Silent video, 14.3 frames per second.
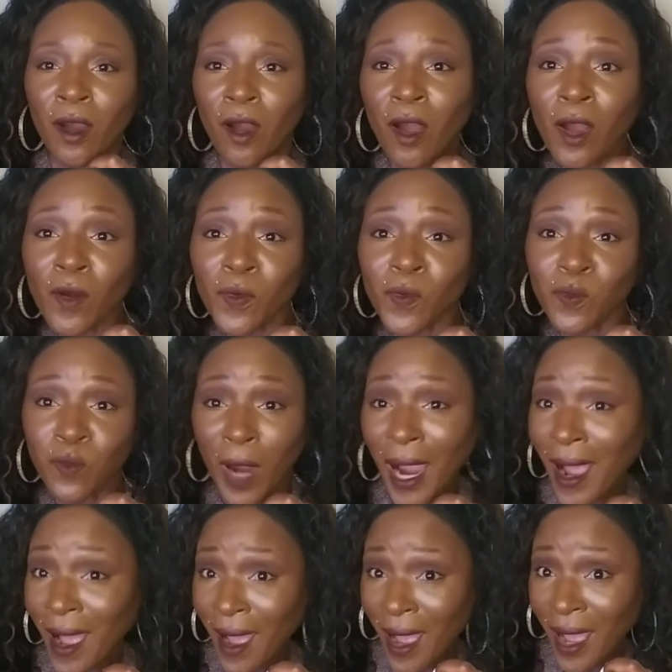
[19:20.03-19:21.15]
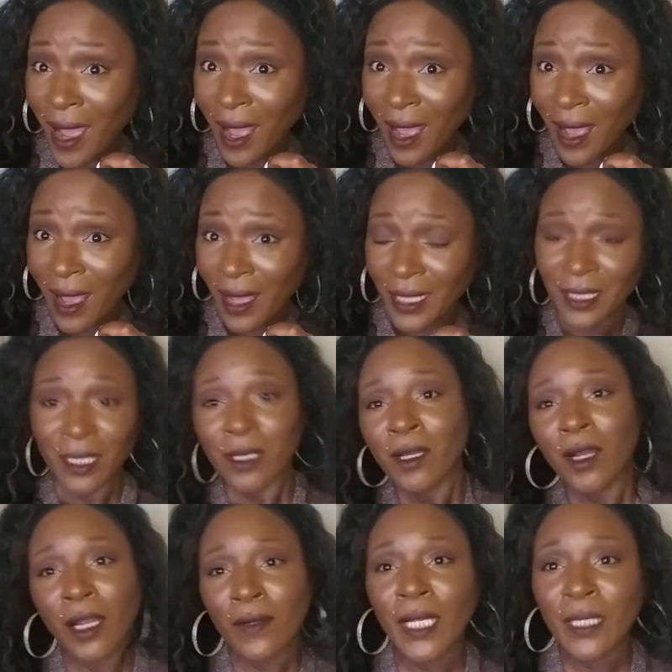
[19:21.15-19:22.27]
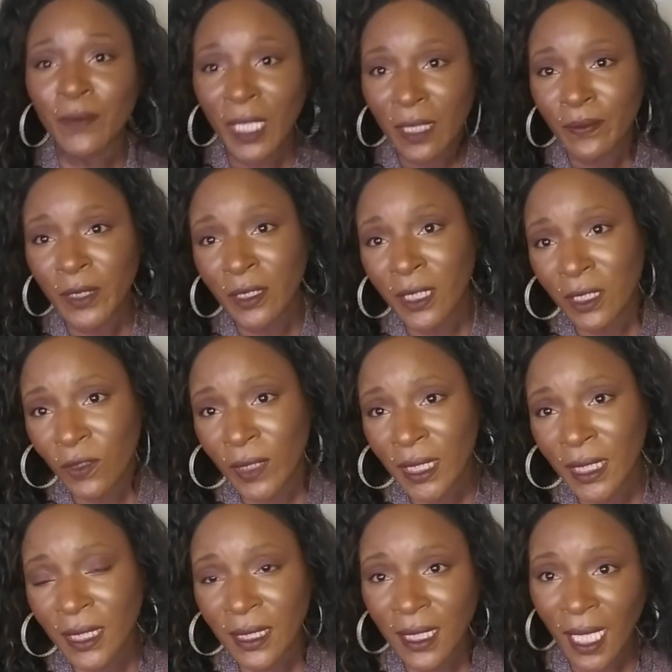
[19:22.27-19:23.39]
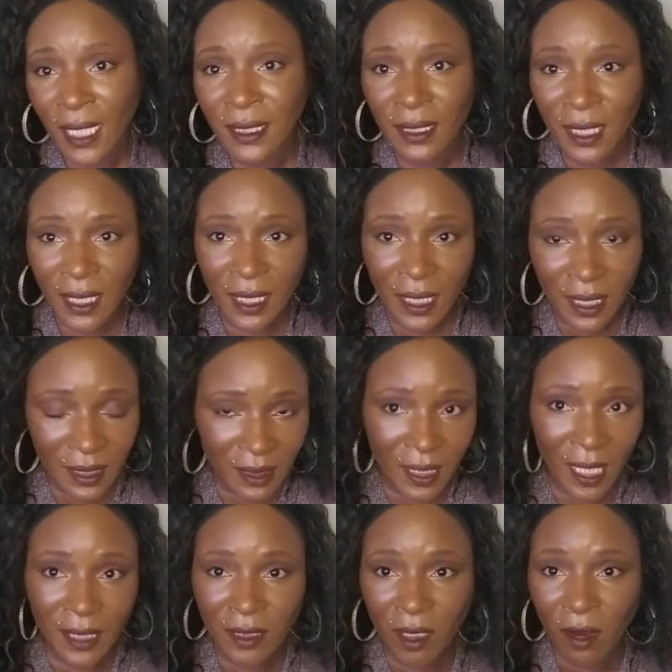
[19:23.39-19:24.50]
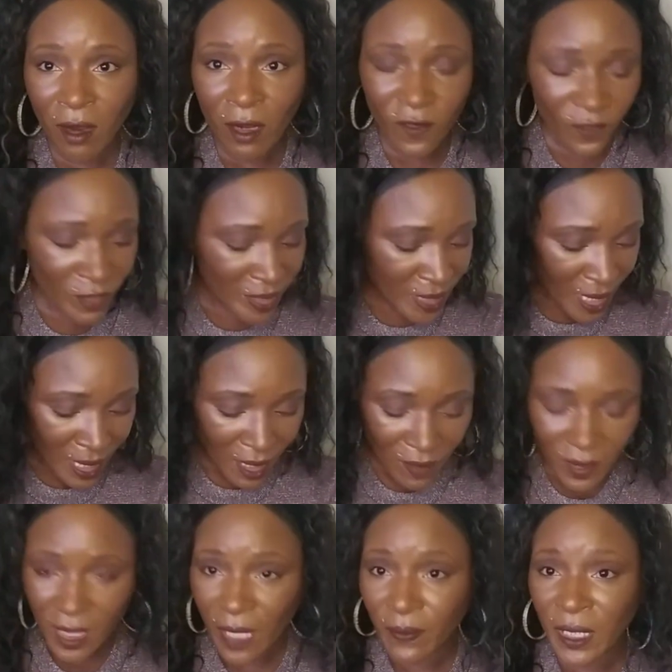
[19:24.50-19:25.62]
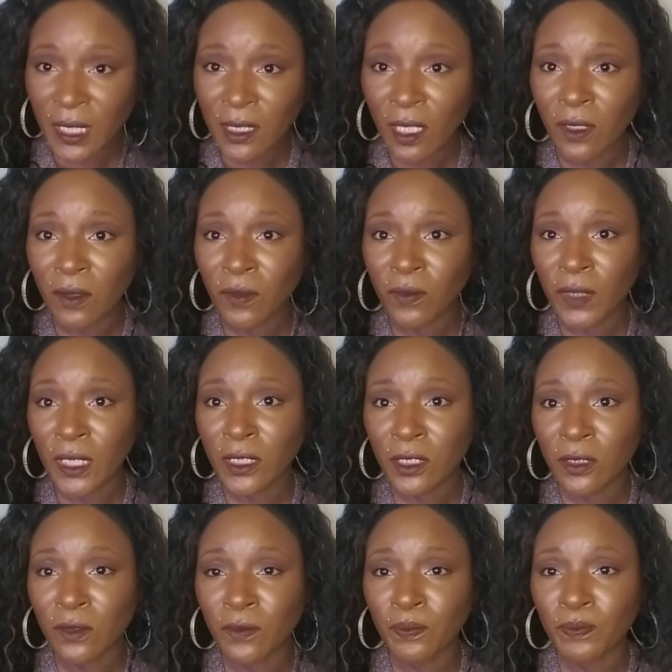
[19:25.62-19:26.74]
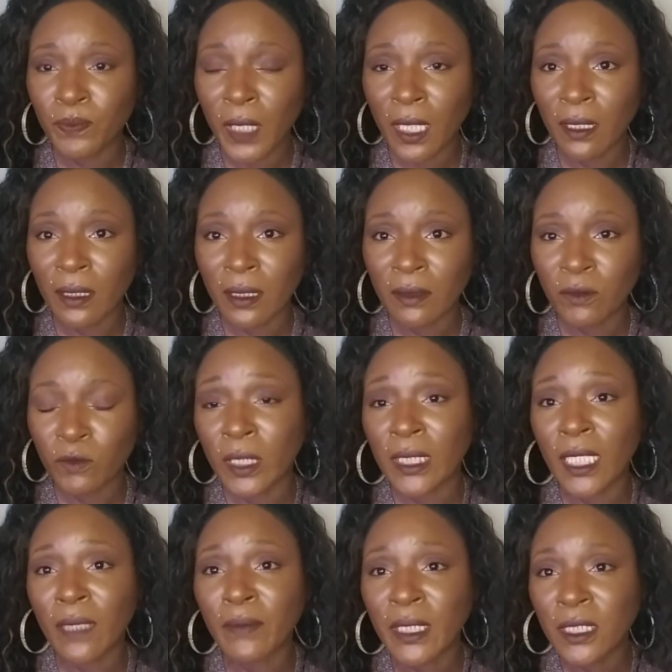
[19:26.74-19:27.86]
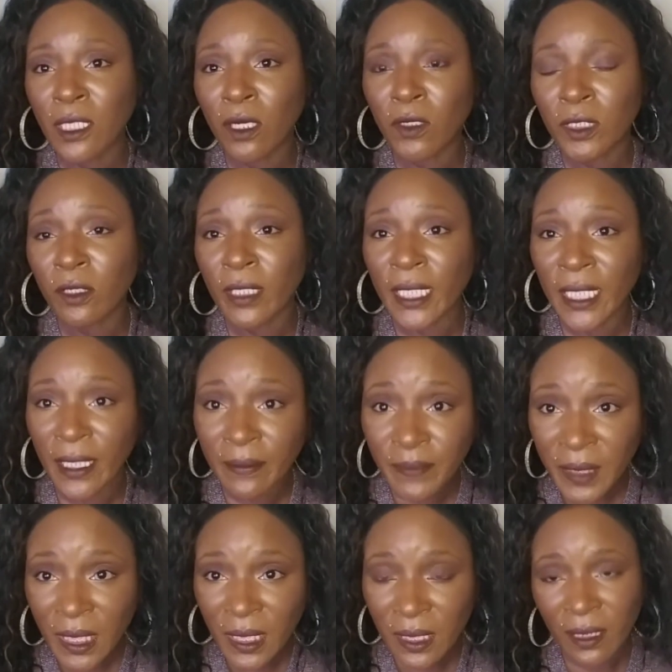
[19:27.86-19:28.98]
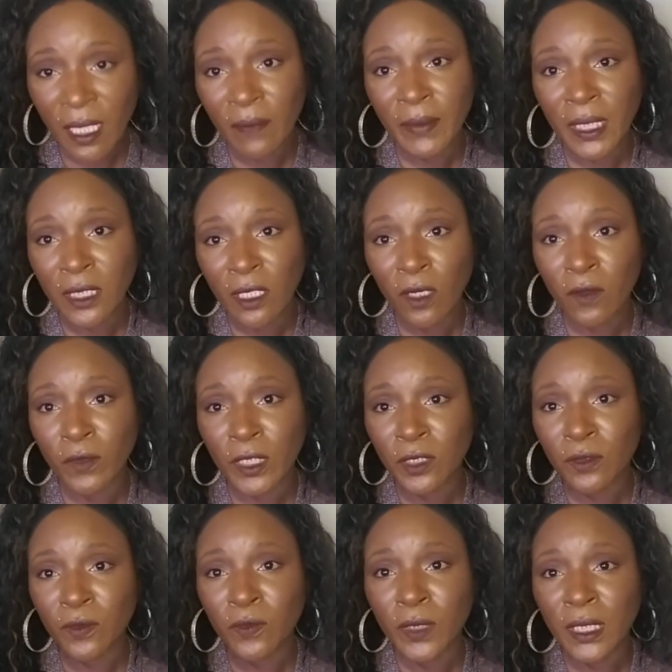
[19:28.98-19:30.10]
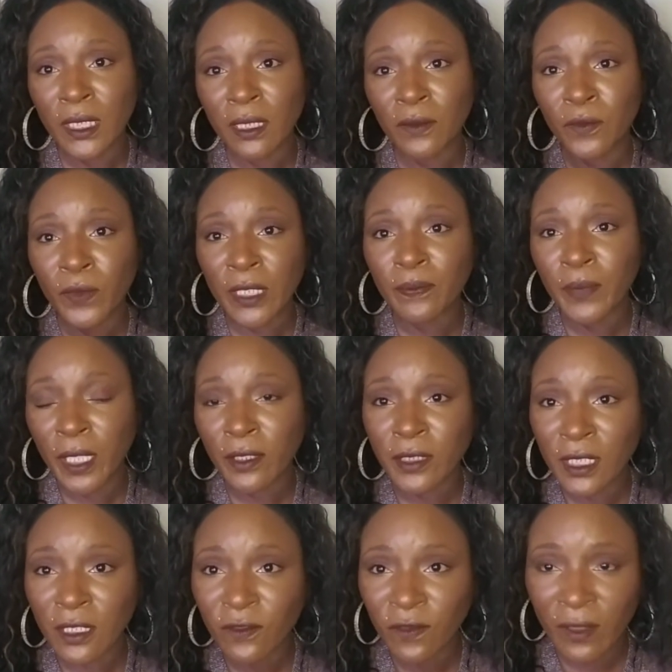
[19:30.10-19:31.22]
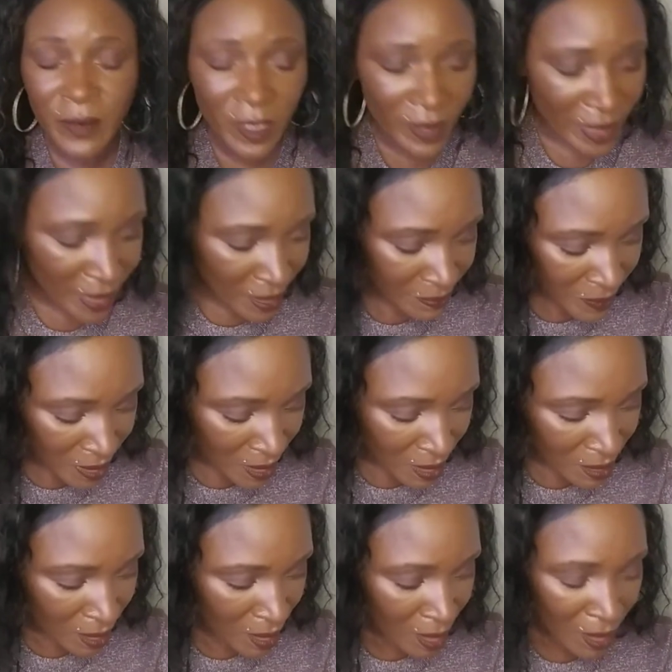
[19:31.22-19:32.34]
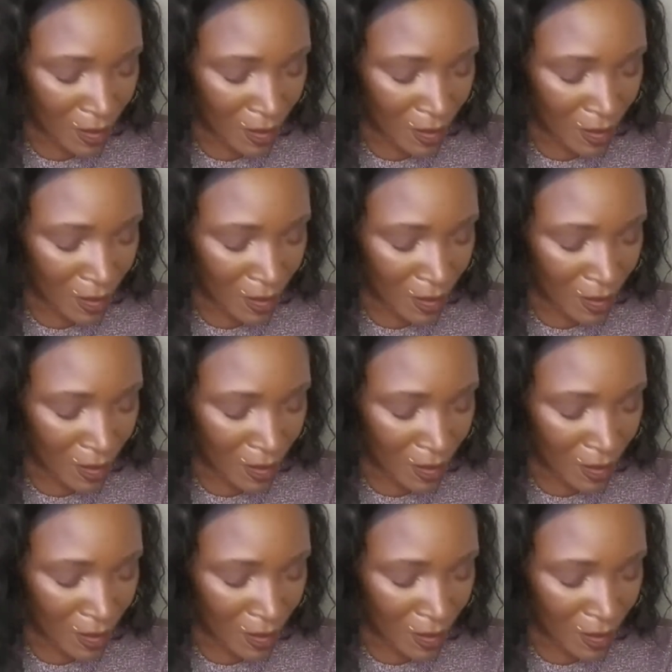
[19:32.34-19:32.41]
All right. All right, my beauty queens, that's it. That's all for now. Let me know what you uh well let me know your empties. Let me know what you would repurchase from your empties.